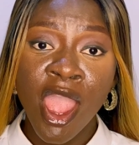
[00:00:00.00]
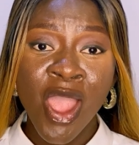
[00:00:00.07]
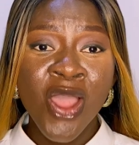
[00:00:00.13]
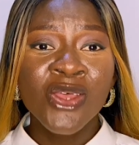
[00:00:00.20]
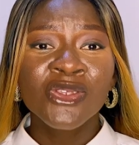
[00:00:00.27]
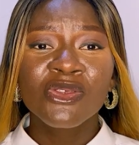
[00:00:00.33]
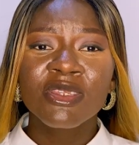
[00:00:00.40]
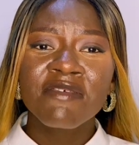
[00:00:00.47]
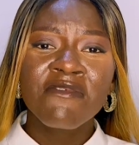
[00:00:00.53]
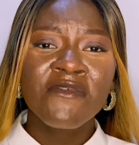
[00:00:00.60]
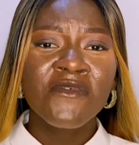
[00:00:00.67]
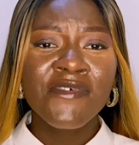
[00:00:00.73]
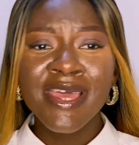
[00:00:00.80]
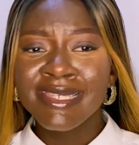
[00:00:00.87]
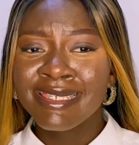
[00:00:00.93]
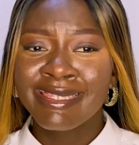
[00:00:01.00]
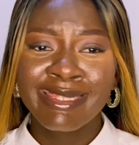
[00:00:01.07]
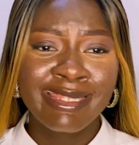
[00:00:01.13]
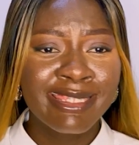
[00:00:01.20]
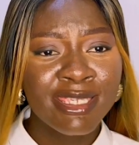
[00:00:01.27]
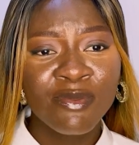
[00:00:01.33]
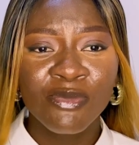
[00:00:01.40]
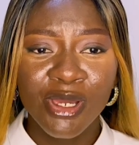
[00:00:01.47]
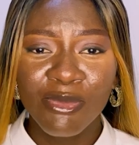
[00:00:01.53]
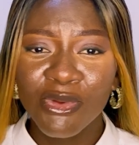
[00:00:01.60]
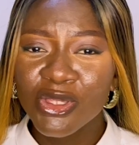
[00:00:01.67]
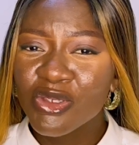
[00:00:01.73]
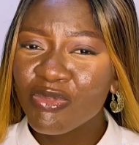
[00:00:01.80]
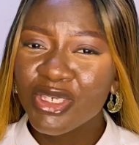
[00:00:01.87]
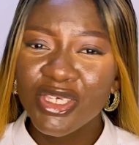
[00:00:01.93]
so the first tip I'm going to
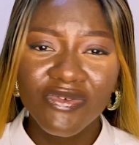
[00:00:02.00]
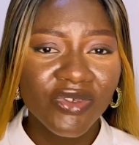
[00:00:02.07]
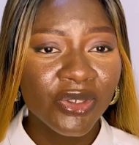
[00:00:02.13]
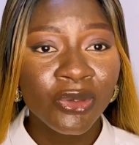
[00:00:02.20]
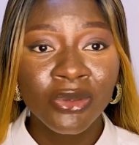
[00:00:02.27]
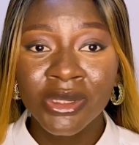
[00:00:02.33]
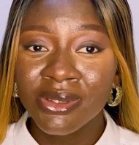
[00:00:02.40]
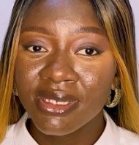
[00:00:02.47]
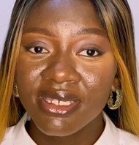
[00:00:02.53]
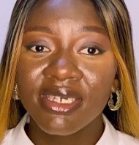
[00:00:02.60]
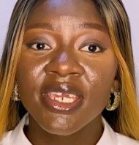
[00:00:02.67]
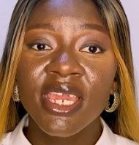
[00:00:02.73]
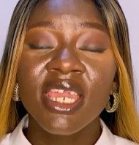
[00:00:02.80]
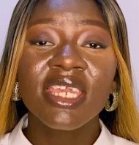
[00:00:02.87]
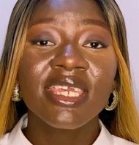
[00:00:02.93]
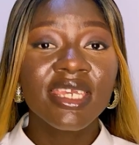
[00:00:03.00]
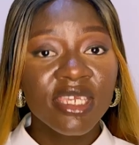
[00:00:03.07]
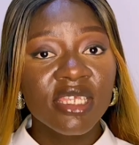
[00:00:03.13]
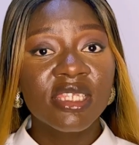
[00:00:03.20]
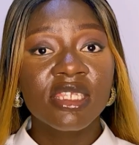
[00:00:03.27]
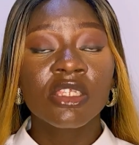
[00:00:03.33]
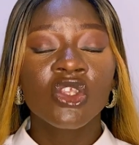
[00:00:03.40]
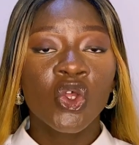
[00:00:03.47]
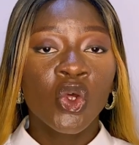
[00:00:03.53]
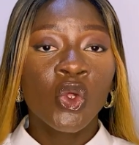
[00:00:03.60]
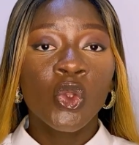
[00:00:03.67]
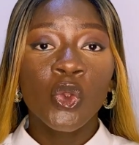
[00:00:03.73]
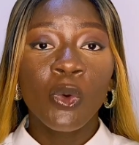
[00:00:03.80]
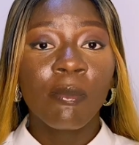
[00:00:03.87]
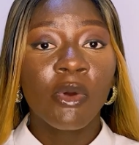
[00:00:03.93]
be giving you today is
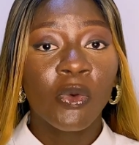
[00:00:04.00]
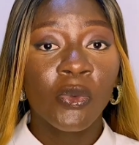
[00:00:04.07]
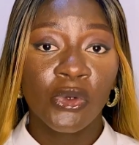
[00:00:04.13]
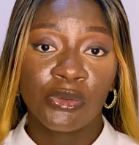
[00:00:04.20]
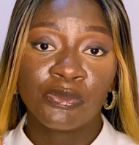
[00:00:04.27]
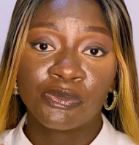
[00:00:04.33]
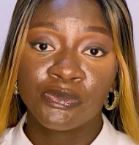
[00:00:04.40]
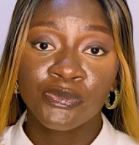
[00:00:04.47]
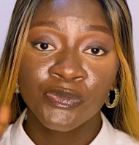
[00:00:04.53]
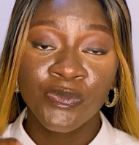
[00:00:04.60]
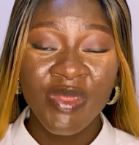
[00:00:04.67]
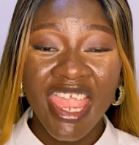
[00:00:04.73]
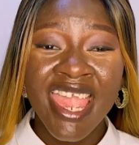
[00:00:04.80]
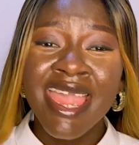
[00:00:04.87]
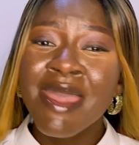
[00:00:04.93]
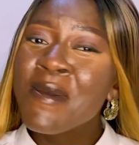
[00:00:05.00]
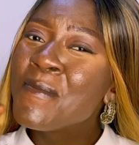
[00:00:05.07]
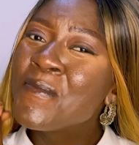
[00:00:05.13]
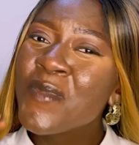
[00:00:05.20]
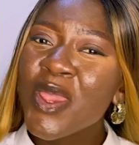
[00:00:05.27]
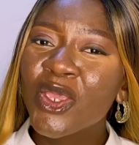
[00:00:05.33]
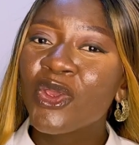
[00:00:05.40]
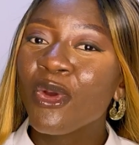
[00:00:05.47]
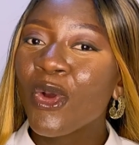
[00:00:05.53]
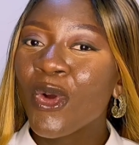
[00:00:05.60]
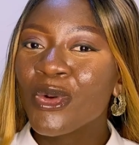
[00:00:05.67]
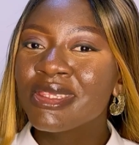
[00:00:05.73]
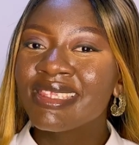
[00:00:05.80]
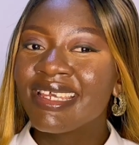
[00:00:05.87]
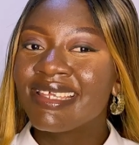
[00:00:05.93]
number 1, make your
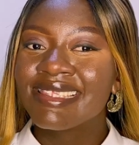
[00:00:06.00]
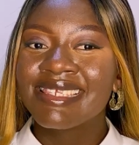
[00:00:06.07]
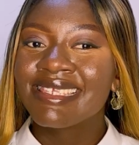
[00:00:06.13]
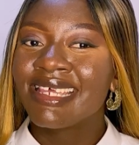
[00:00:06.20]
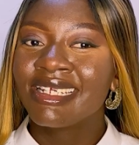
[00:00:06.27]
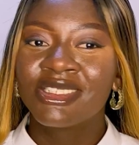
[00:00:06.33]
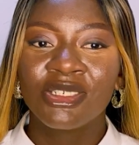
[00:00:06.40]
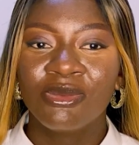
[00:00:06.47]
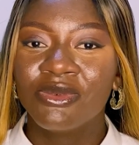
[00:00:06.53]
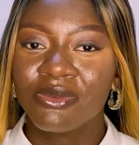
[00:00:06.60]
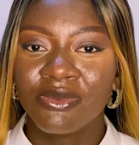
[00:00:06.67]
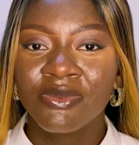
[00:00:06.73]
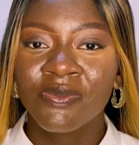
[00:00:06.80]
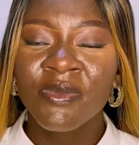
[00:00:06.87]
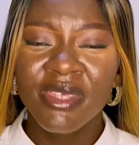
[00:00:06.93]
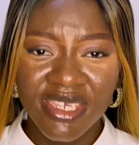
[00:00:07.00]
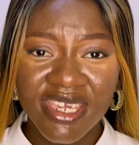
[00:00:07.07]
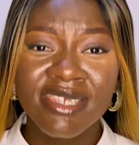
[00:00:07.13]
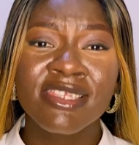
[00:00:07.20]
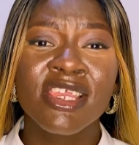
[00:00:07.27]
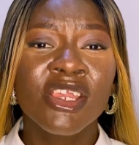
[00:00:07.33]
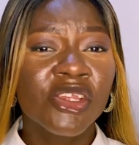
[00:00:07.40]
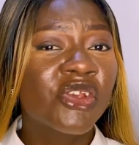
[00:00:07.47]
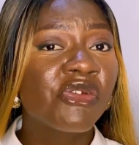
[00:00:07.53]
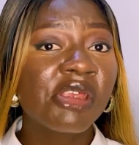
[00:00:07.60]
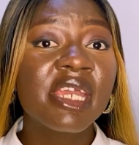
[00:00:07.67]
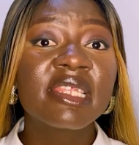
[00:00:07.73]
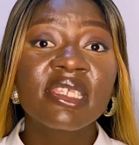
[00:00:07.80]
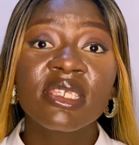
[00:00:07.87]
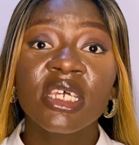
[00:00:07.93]
content searchable. Yes, create
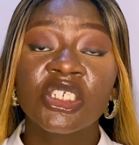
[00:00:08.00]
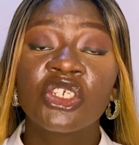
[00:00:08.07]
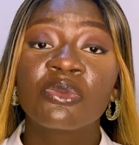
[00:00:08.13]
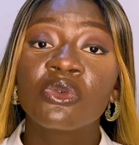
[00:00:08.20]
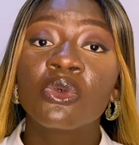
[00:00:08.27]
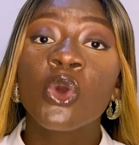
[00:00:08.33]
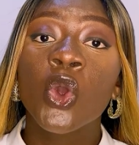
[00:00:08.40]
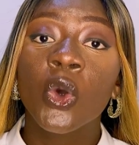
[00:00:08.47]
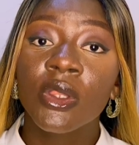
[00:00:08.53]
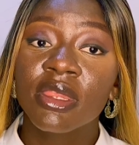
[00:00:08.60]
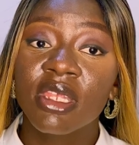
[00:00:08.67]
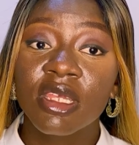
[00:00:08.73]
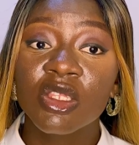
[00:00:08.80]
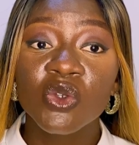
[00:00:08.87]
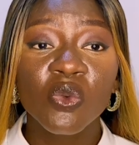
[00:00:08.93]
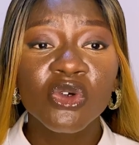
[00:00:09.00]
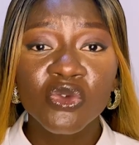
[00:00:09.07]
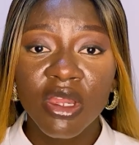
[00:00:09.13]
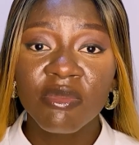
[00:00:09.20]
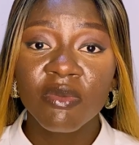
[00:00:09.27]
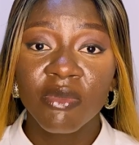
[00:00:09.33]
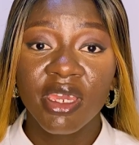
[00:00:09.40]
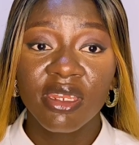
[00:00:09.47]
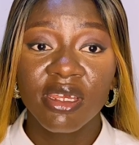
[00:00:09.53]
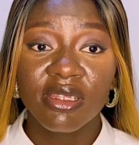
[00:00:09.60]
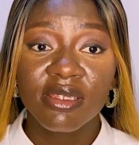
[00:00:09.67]
searchable content. What do I mean by that?